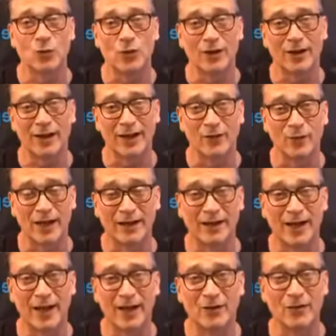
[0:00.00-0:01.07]
working right
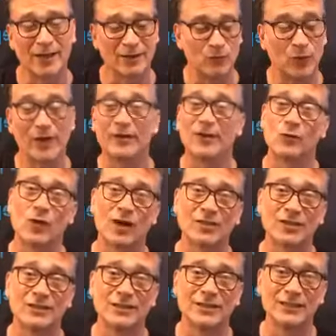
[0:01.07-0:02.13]
now, and we're in
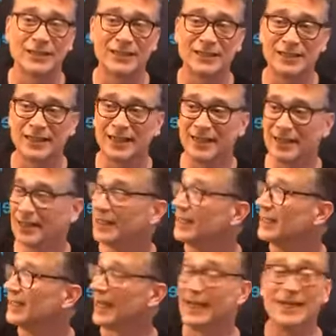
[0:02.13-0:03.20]
Washington, D.C.,
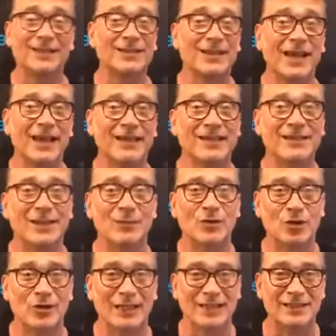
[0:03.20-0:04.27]
and it's 90-some
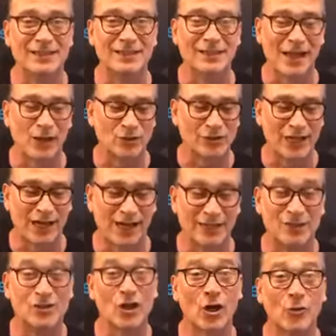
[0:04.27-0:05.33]
degrees
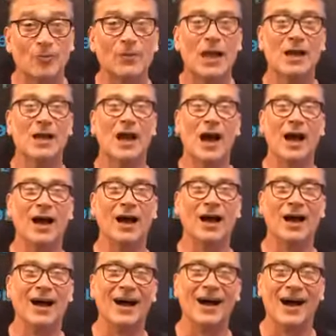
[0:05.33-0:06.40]
outside. So
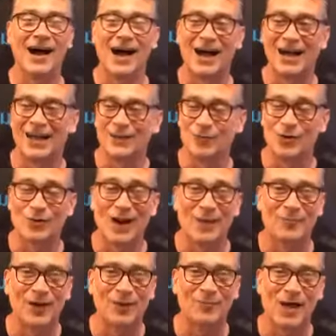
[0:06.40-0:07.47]
I will
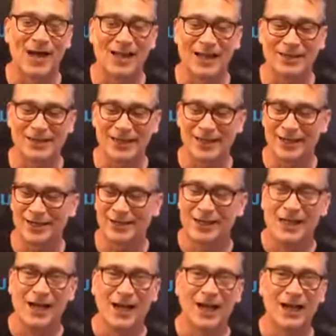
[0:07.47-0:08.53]
wrap up my end here.
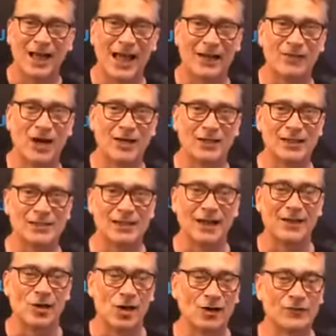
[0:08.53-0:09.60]
Have Holly
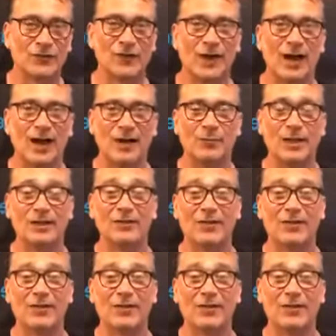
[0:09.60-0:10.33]
sign off, but